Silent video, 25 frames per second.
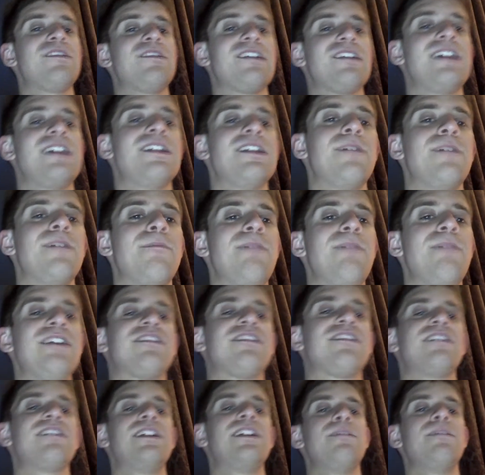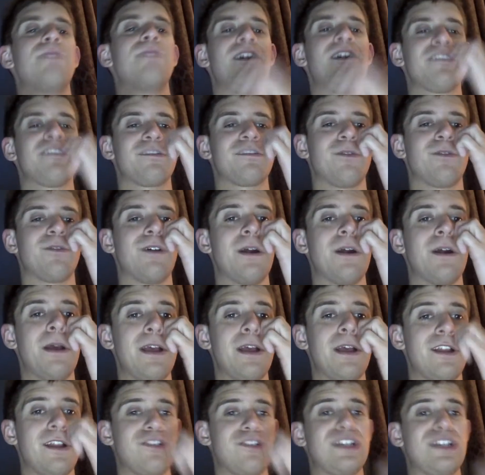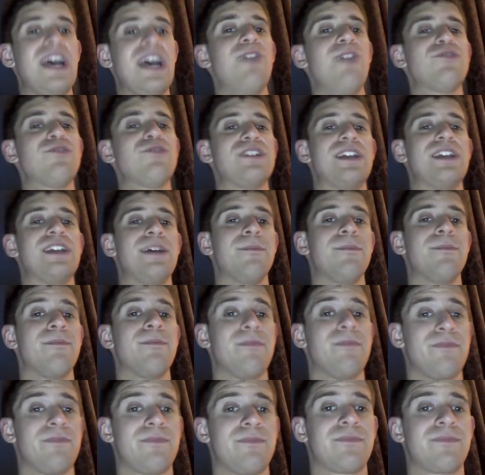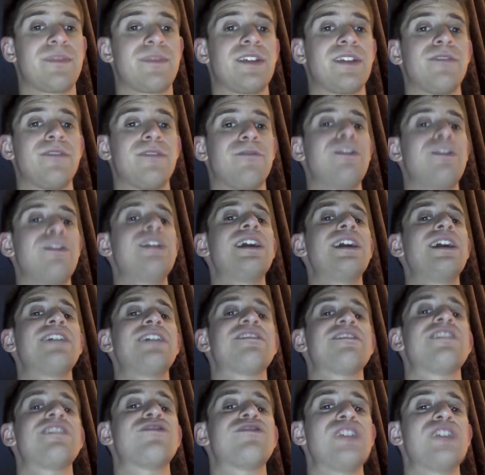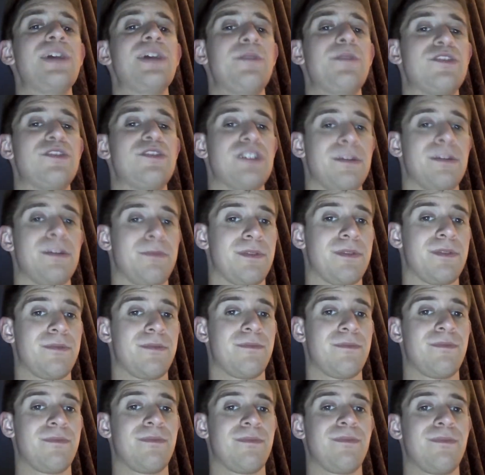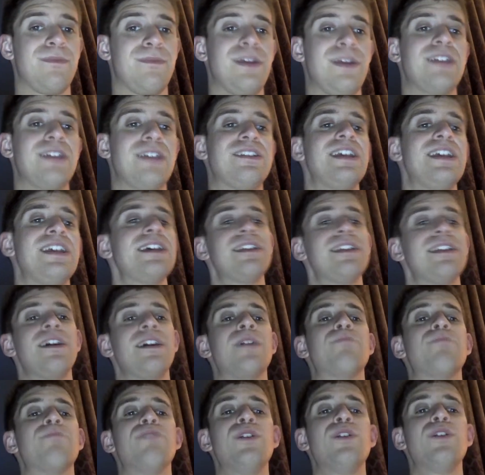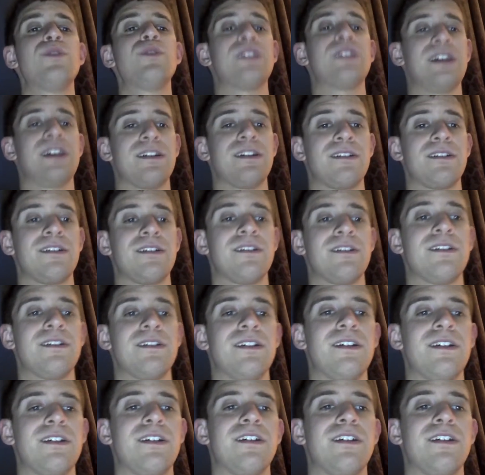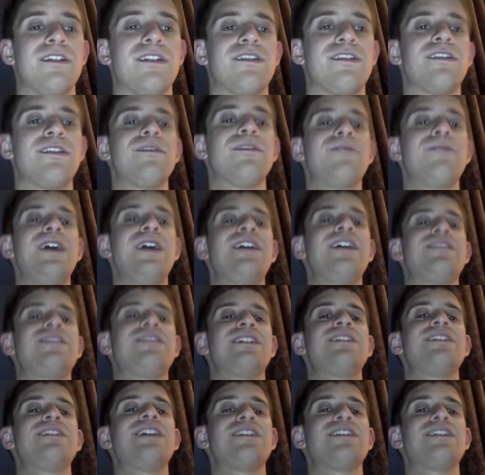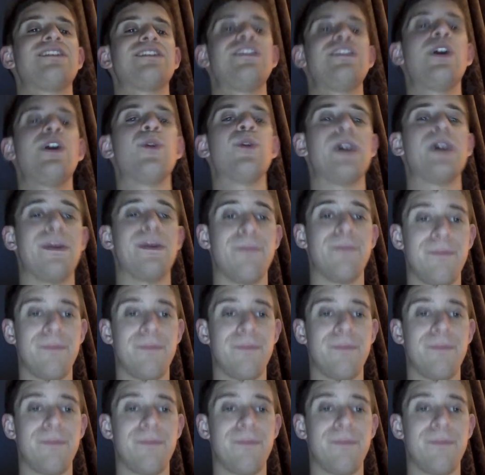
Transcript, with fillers: ended up mentioning Mansoor challenging him for the United States Championship and taking a Brogue Kick so the fans can get to know him.